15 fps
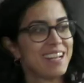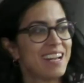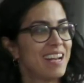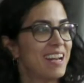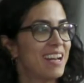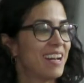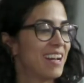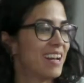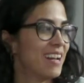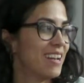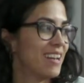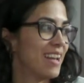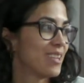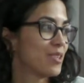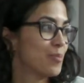
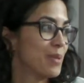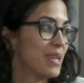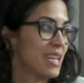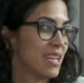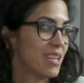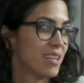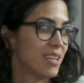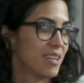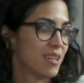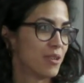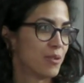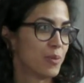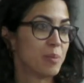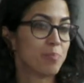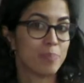Let me
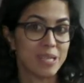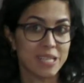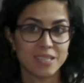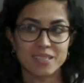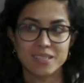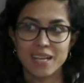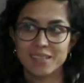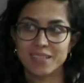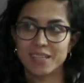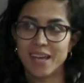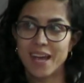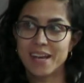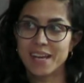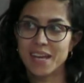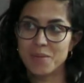repeat that at
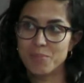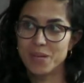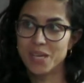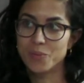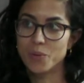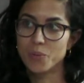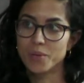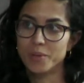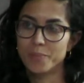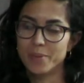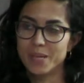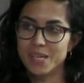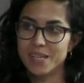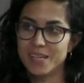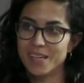NAB we will
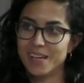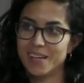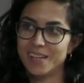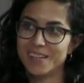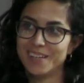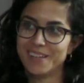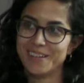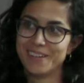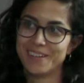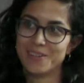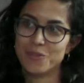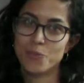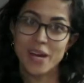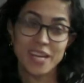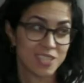be
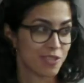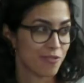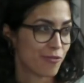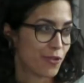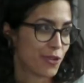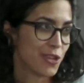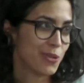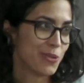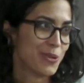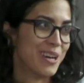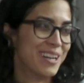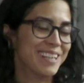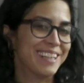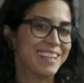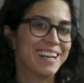waiting for you
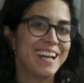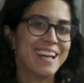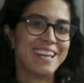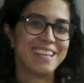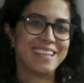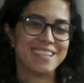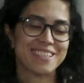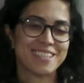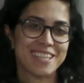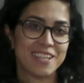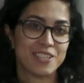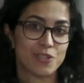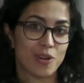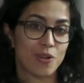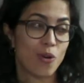in
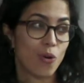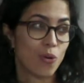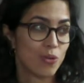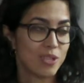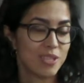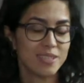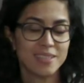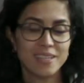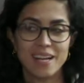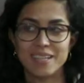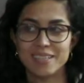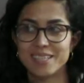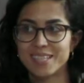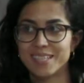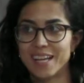Central Hall
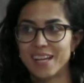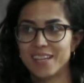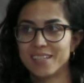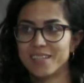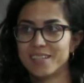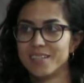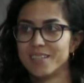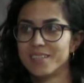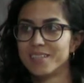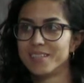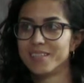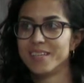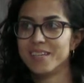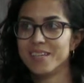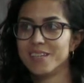at stand
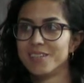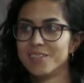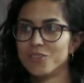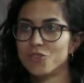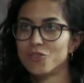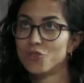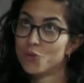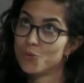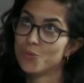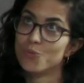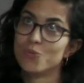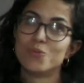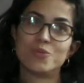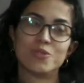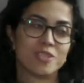
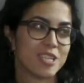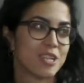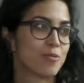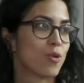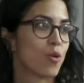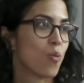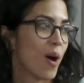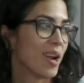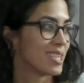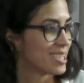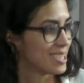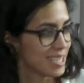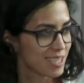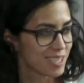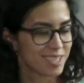
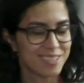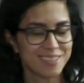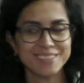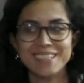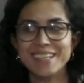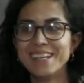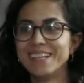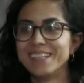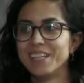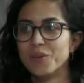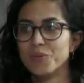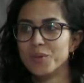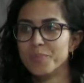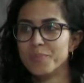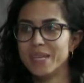C2016. There
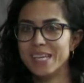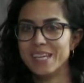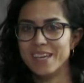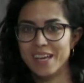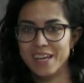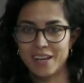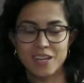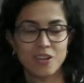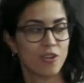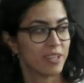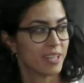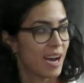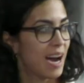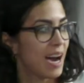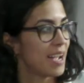will be Enrico and
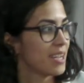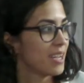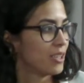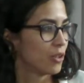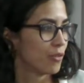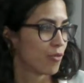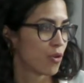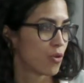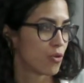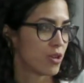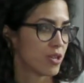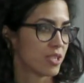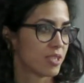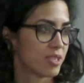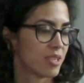I, and of
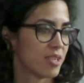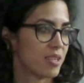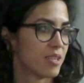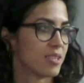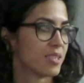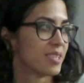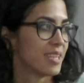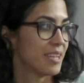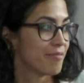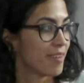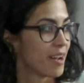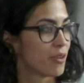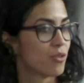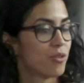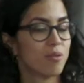course
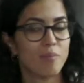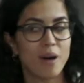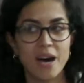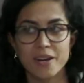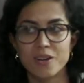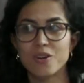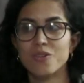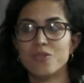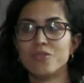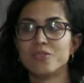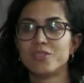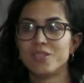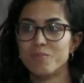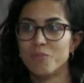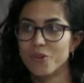Stefano, Marco,
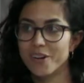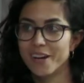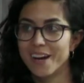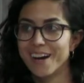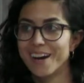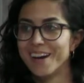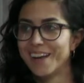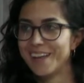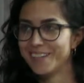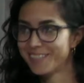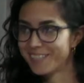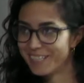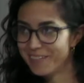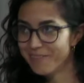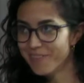Simona, and
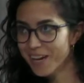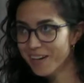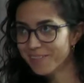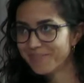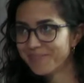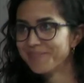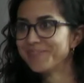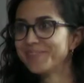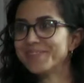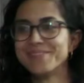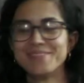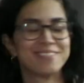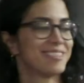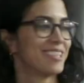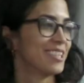Silvia. Let's say the
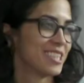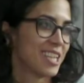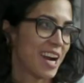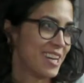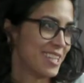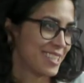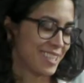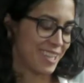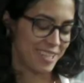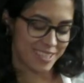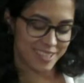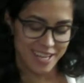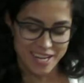entire team will be there.